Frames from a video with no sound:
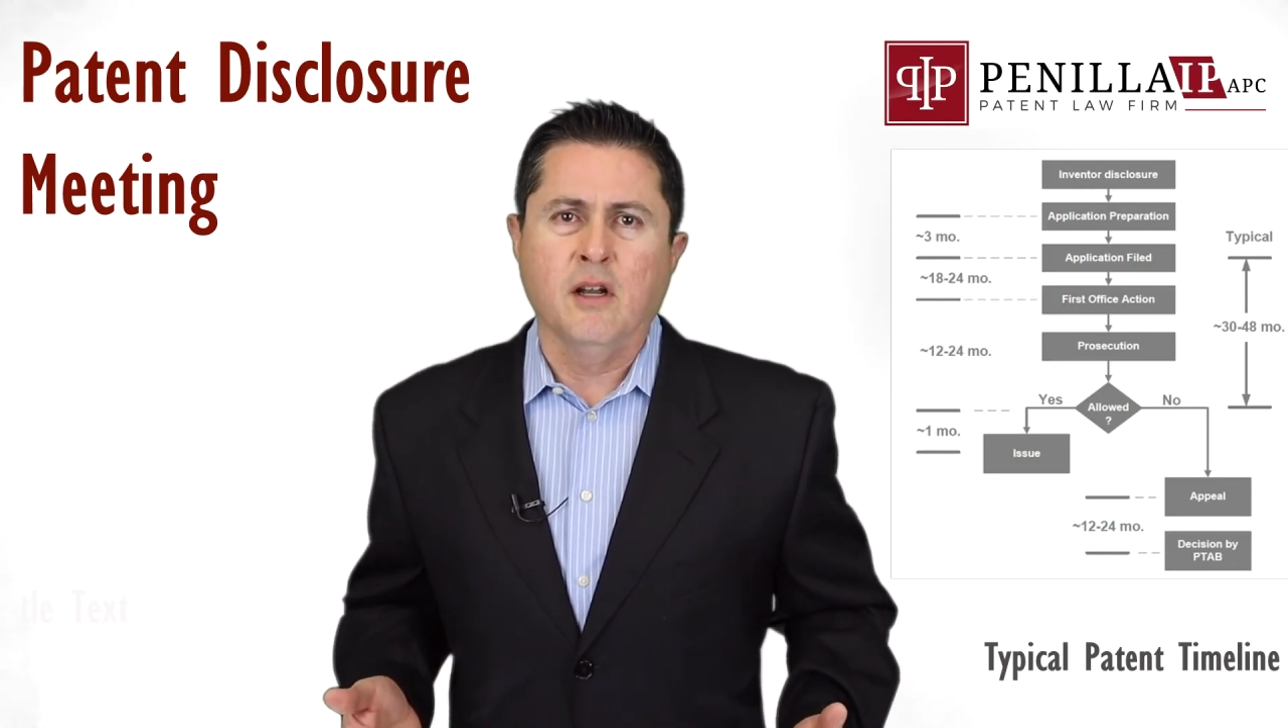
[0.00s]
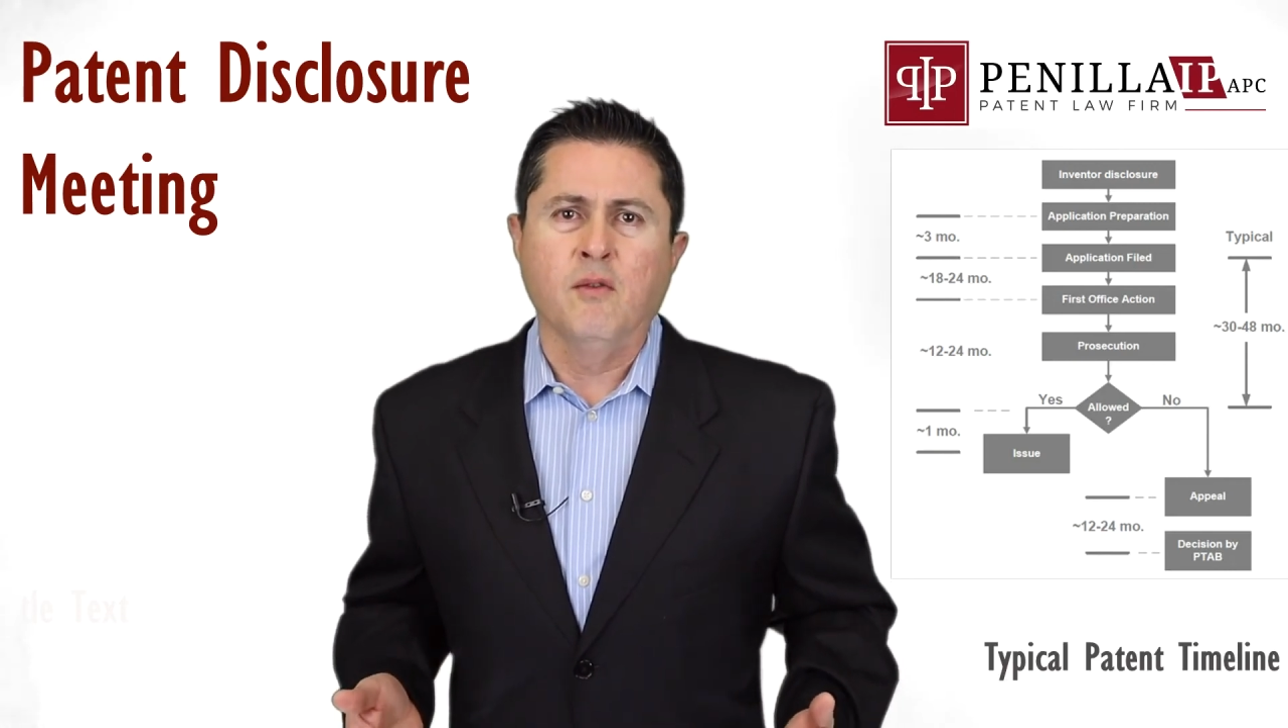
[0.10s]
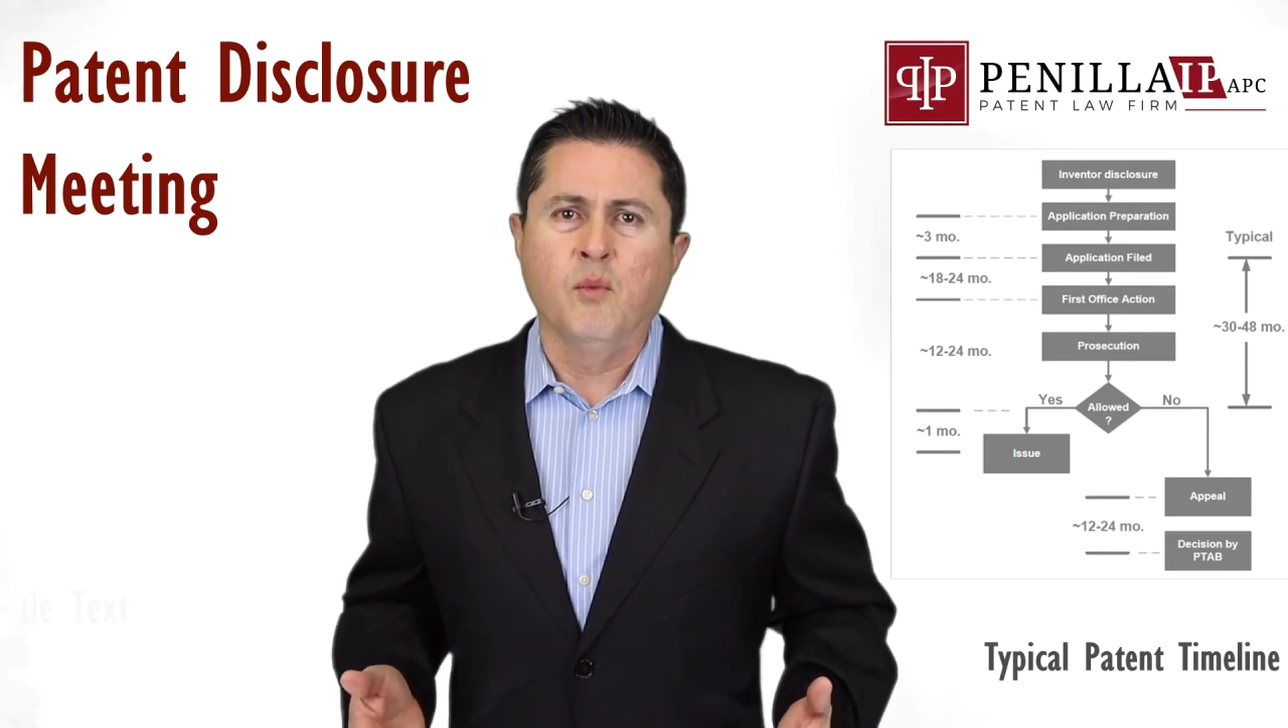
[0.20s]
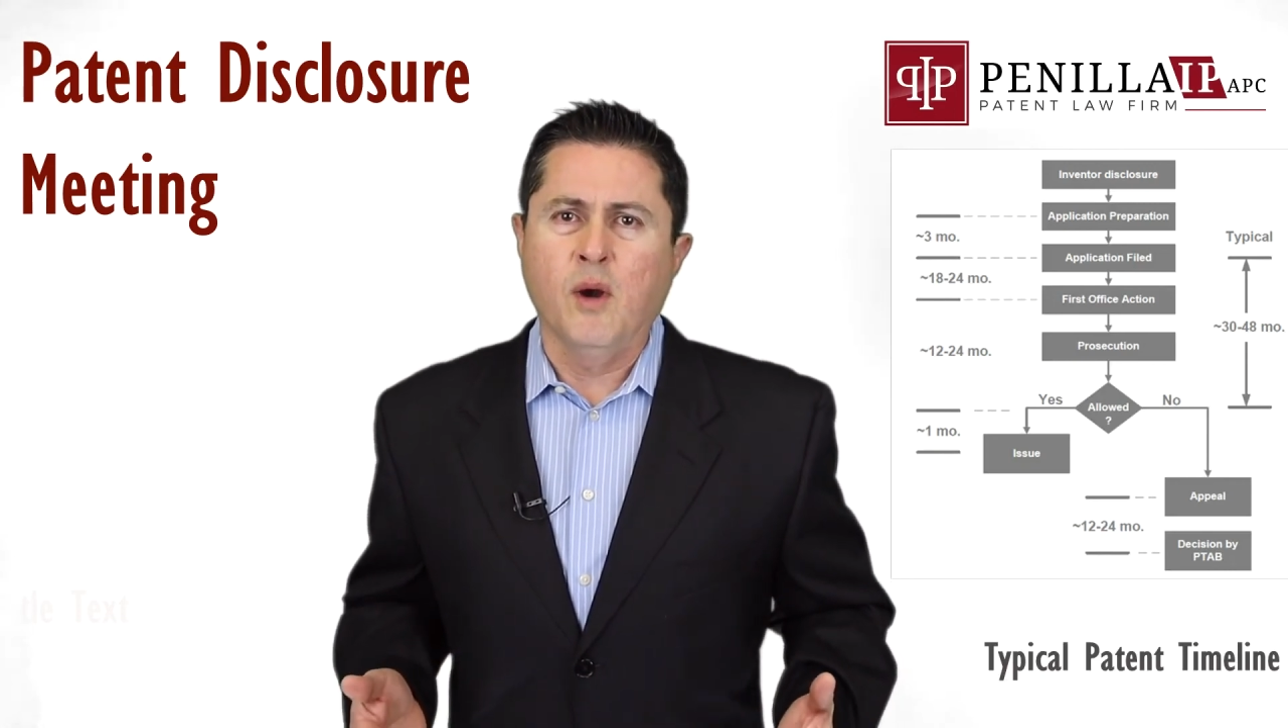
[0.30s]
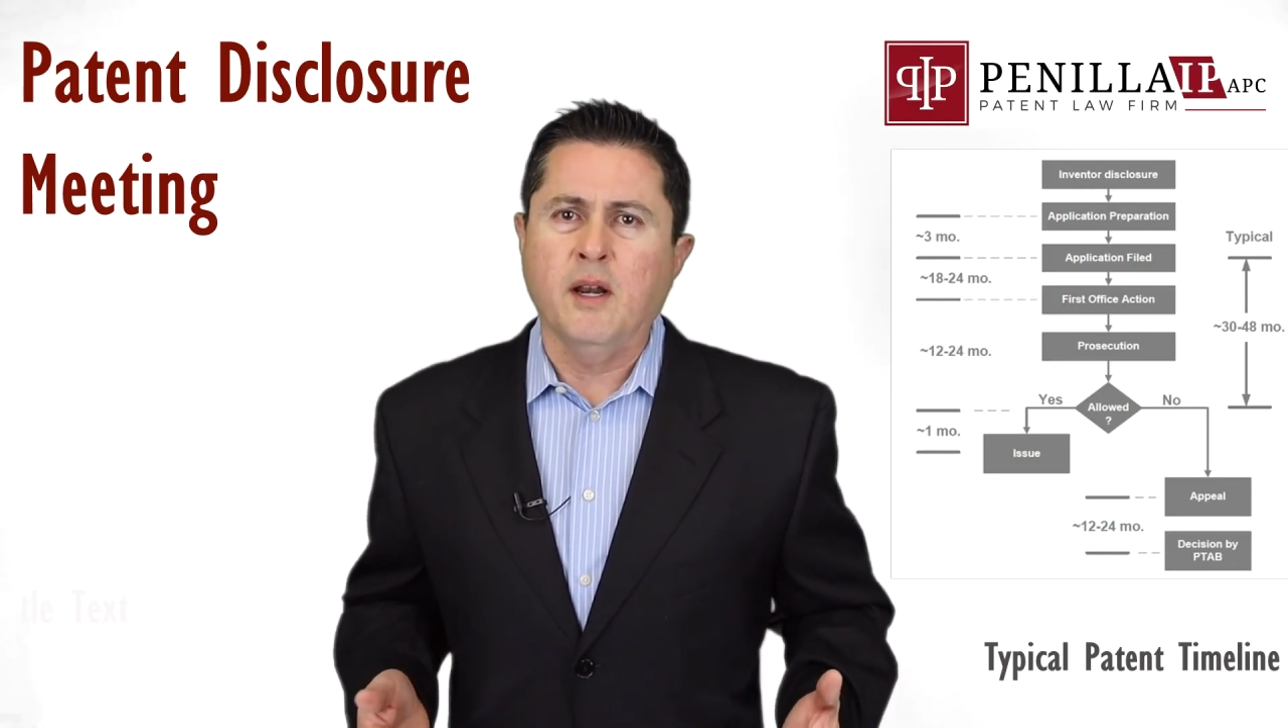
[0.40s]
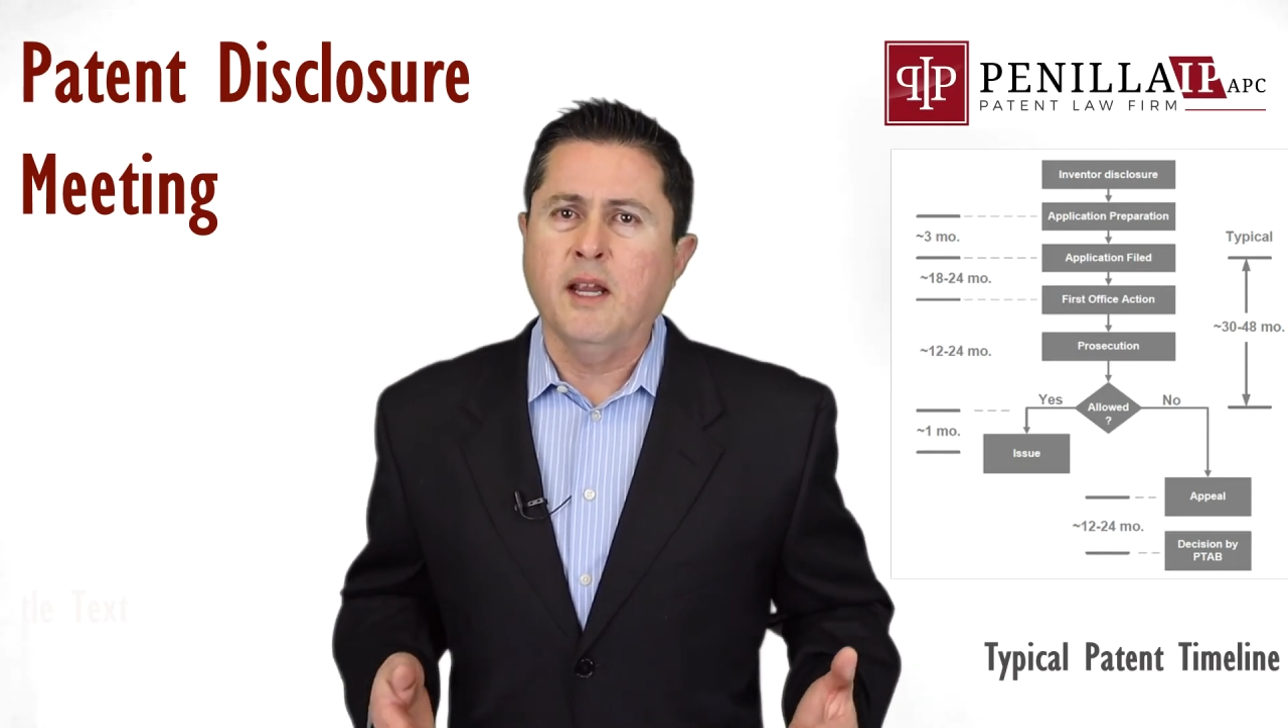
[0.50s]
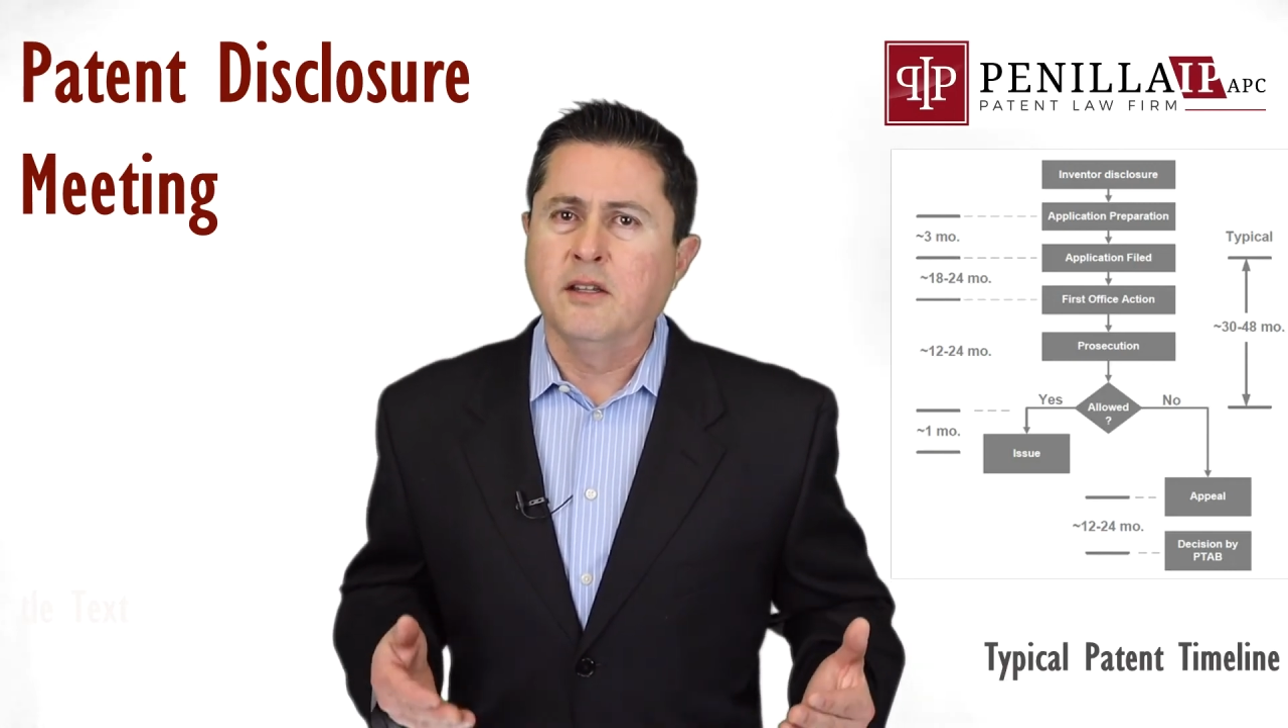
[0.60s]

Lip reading: of what a